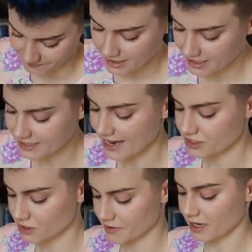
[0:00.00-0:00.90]
It
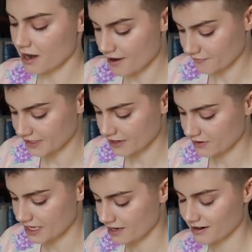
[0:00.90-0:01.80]
attaches with a cuff
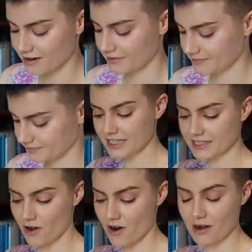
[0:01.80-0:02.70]
down here. This
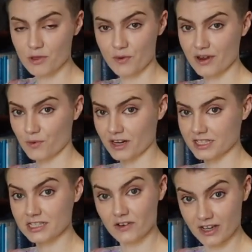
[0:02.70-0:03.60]
arm, the way it works
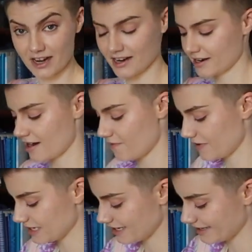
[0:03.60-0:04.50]
is you can uncuff
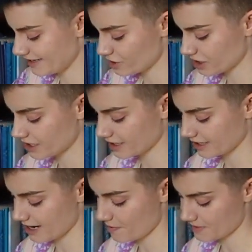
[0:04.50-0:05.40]
it and then just tuck
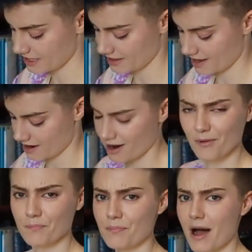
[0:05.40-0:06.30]
it up in there.
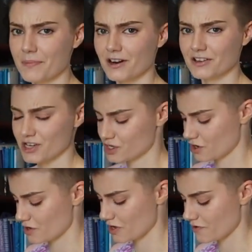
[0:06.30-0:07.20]
I'll pop it on to show
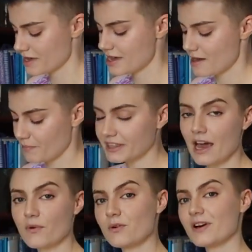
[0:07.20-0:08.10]
you. But that
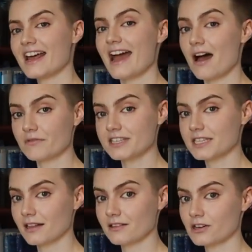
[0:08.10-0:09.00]
way when I have the
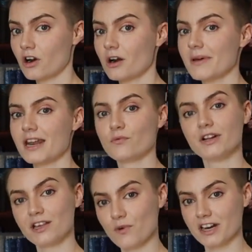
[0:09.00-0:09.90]
skeleton arm and I
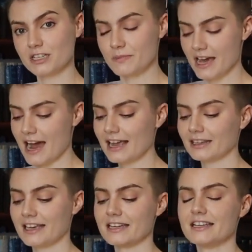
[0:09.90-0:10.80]
really want it to be
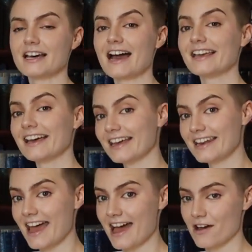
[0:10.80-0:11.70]
highlighted, I can
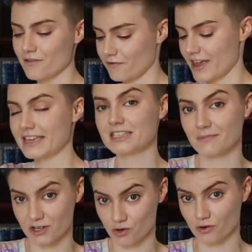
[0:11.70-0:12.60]
have
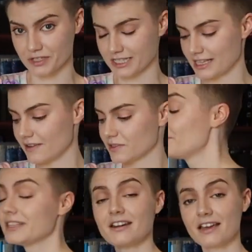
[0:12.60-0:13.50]
asymmetrical sleeves,
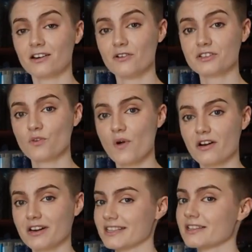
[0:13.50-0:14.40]
but then I can also wear
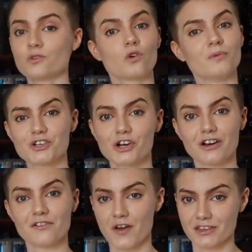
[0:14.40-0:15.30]
it as a normal shirt
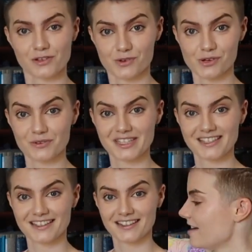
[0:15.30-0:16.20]
if I so choose.
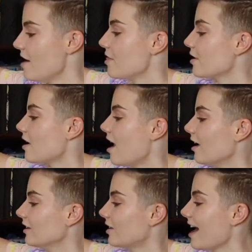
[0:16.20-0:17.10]
The
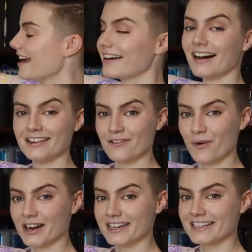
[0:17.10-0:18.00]
collar I kind of
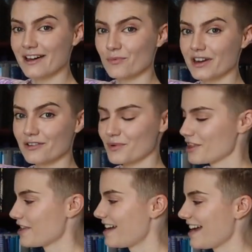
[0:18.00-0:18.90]
wanted to get weird
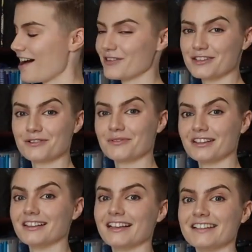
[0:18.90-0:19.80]
with, and I haven't
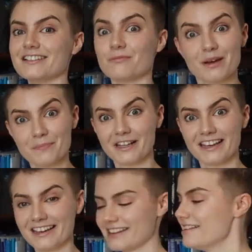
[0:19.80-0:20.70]
totally landed on my plan.